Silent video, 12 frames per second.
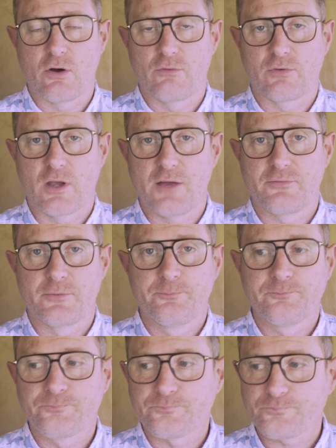of life.
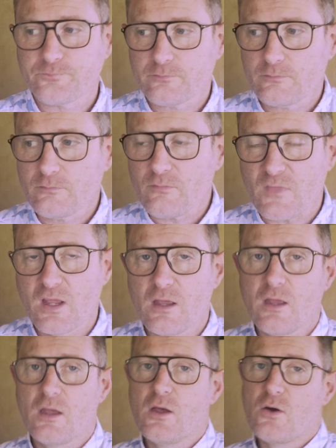
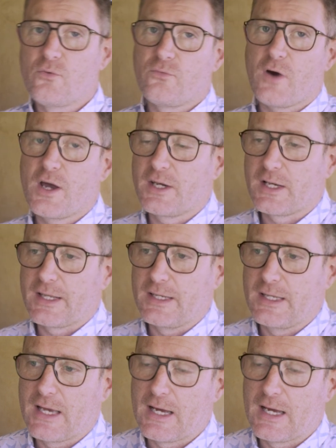Finally,